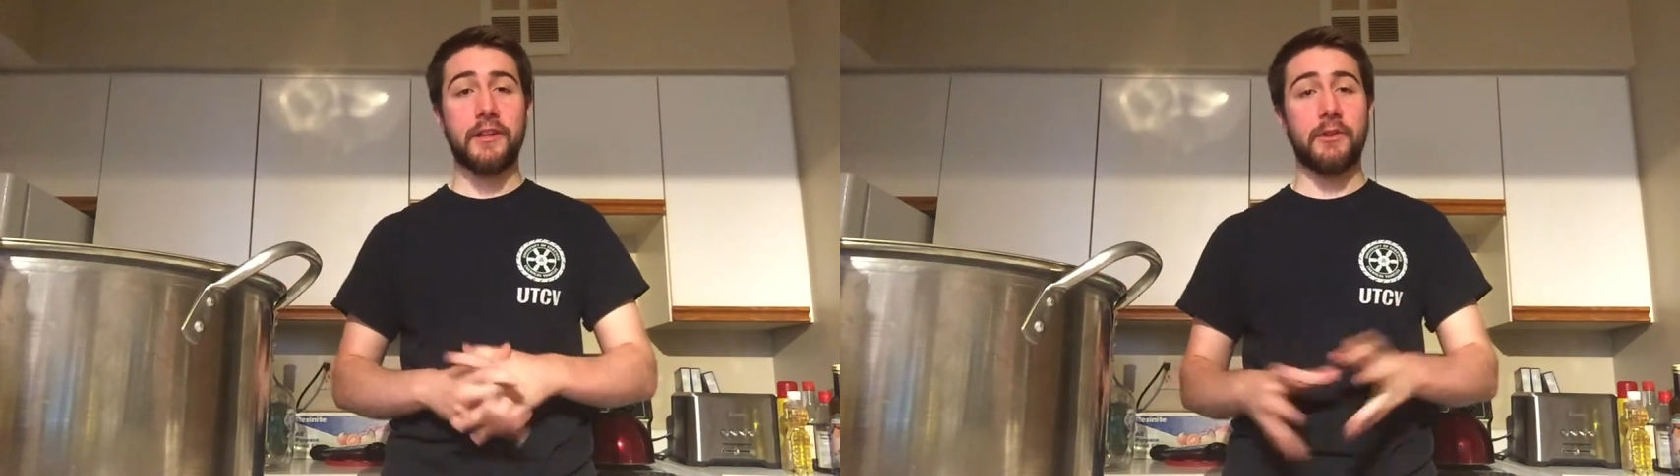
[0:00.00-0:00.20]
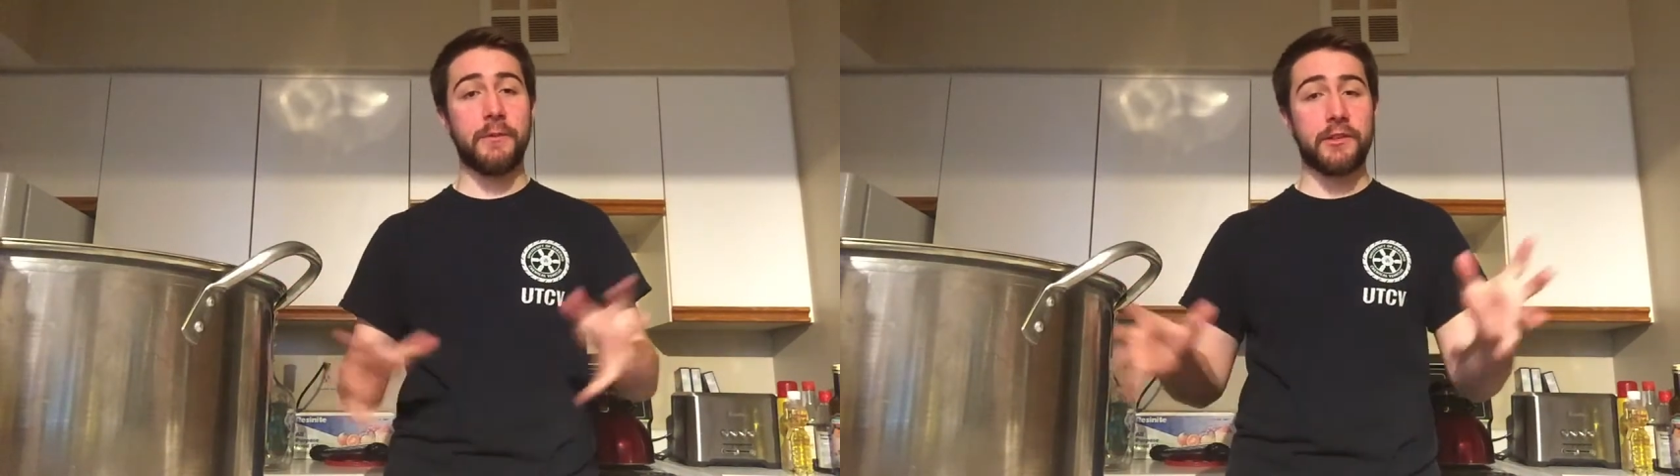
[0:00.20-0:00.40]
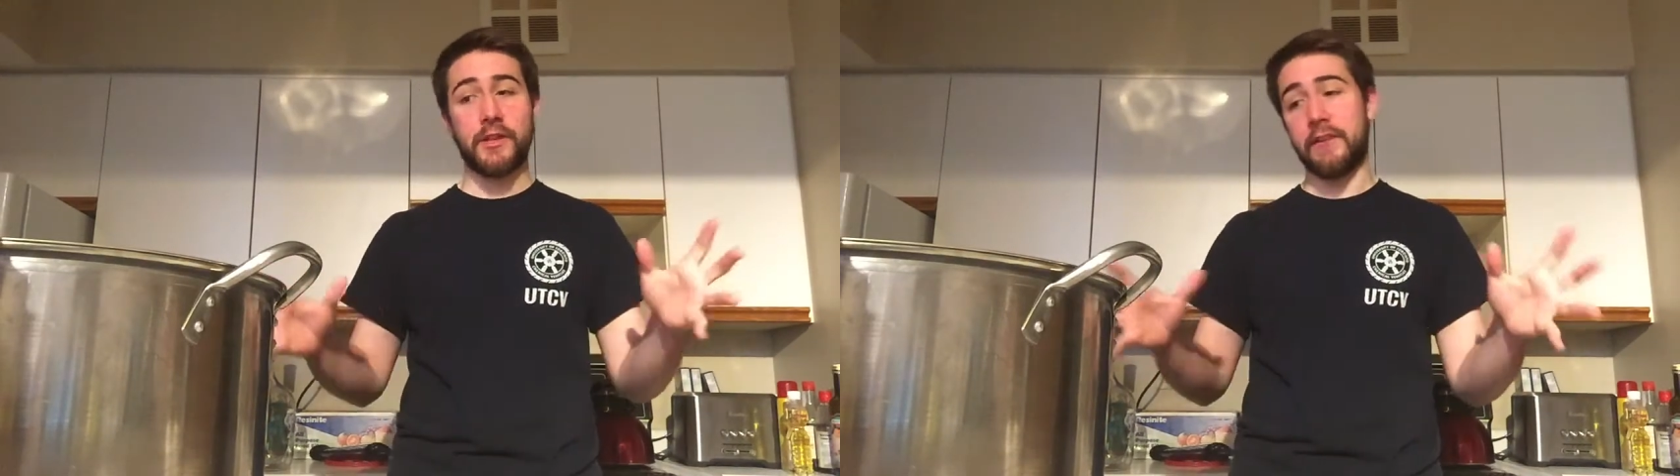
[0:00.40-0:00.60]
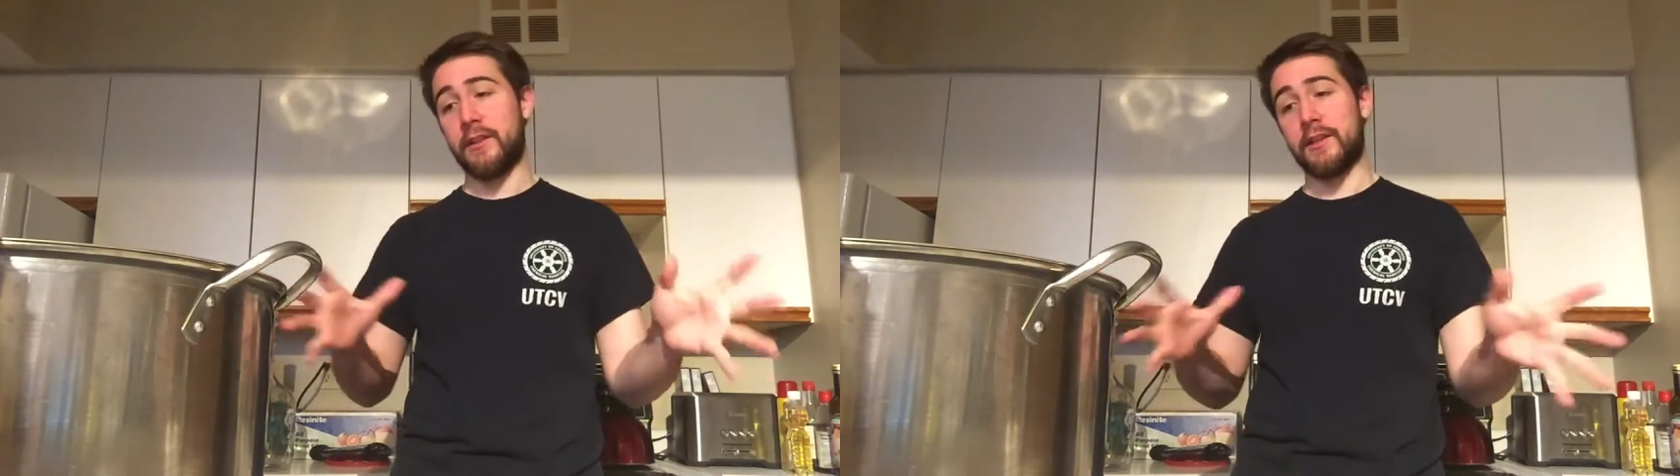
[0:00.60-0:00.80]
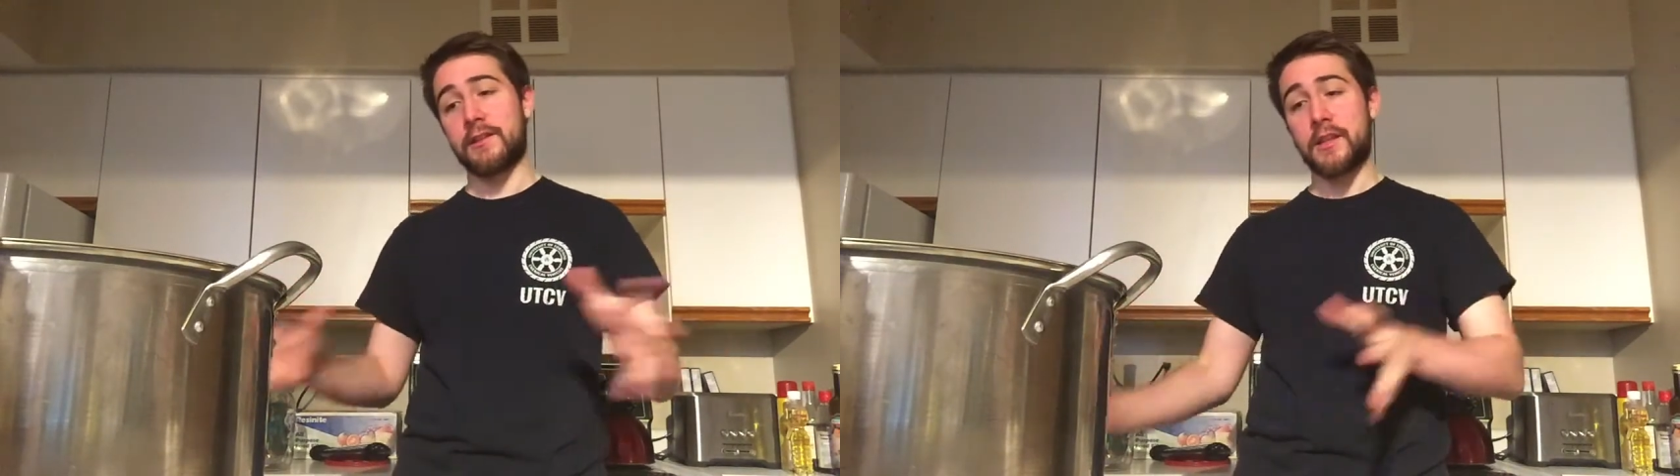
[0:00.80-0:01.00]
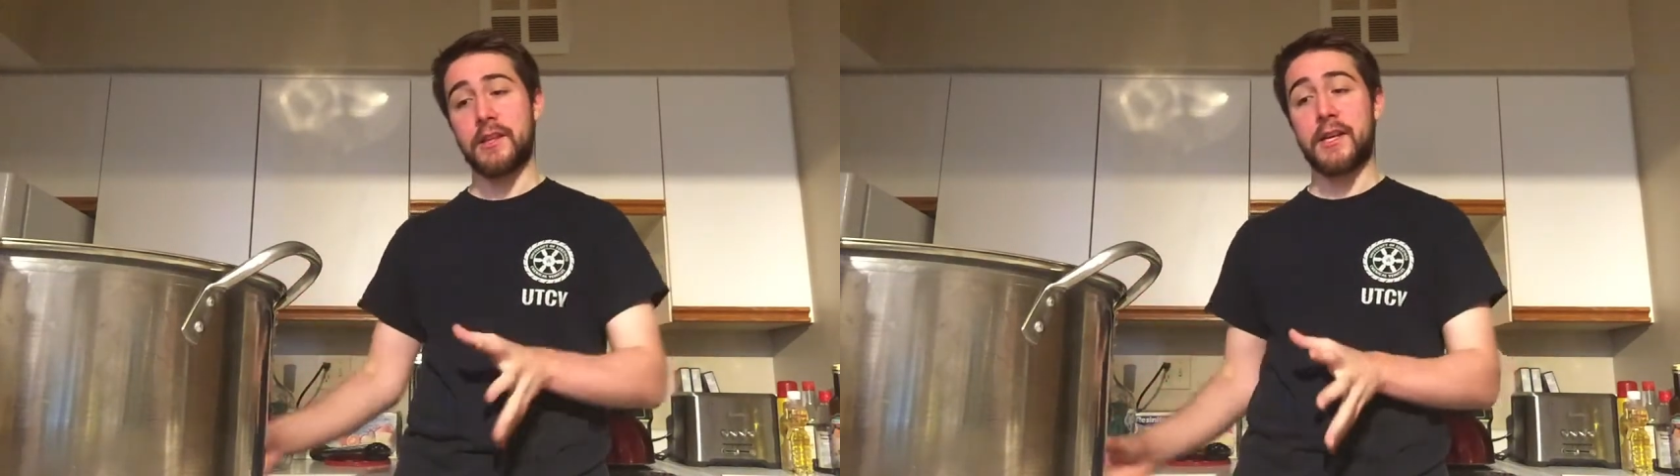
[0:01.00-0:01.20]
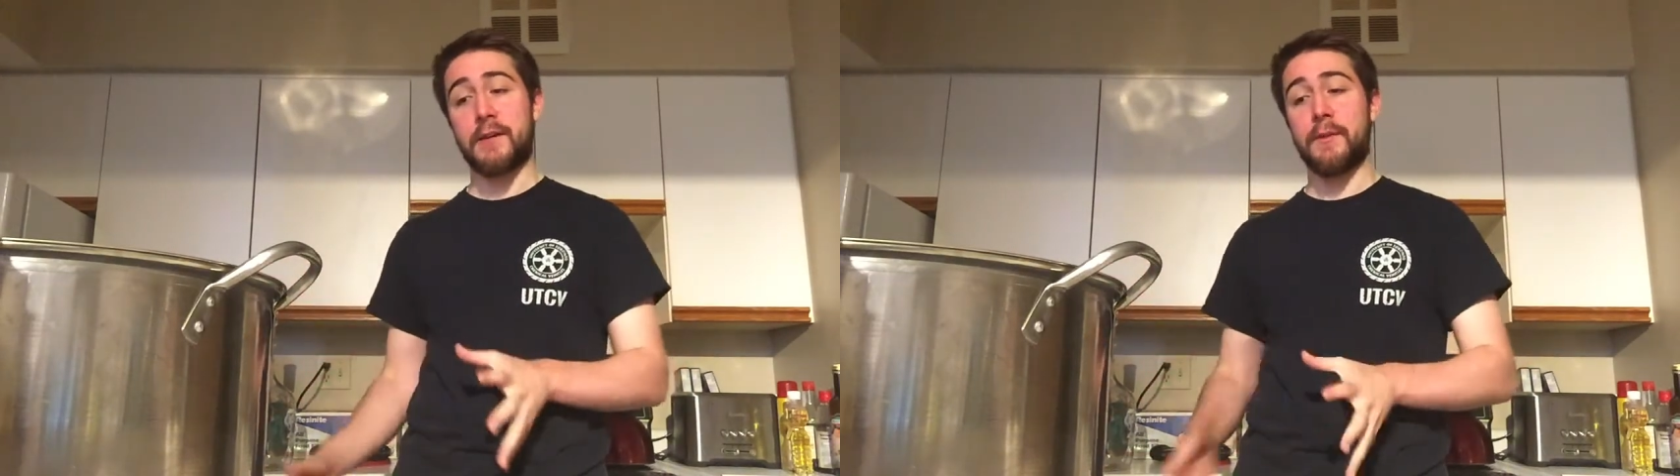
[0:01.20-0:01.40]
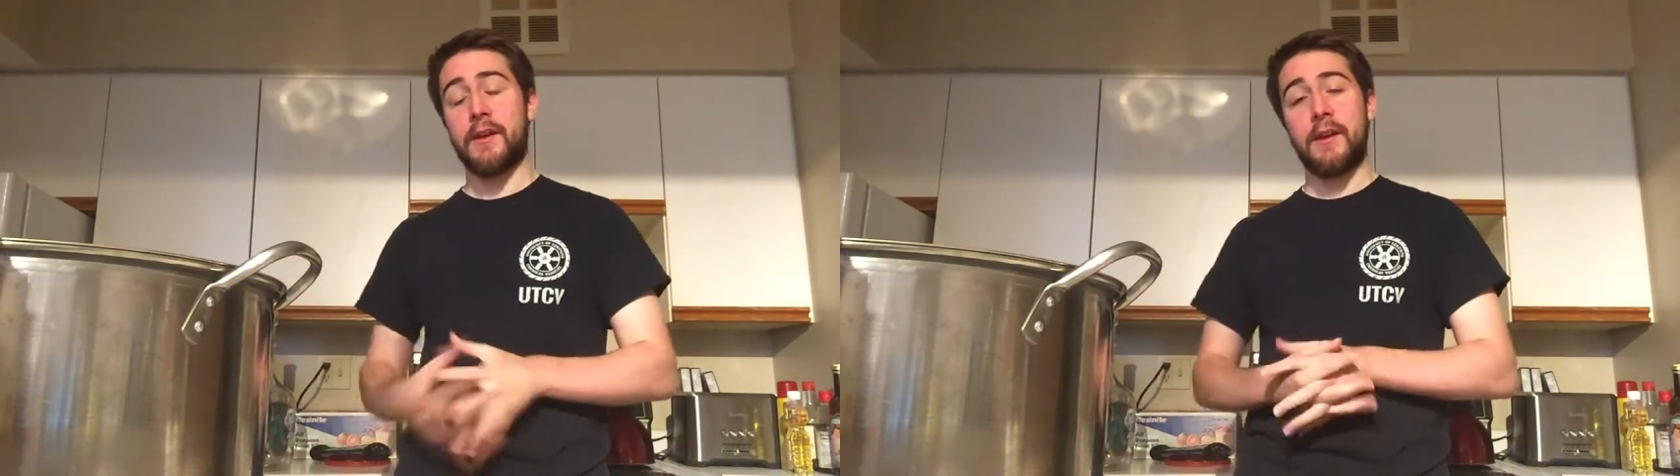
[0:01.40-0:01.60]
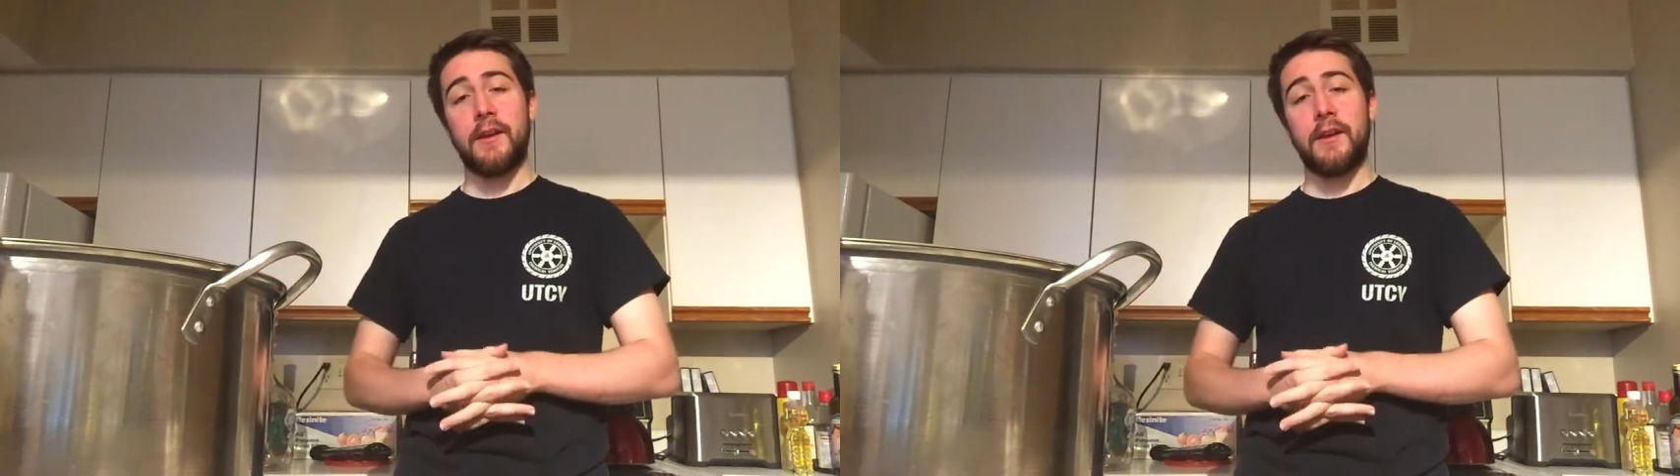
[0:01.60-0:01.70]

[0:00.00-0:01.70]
you want to make sure everything is cleaned up.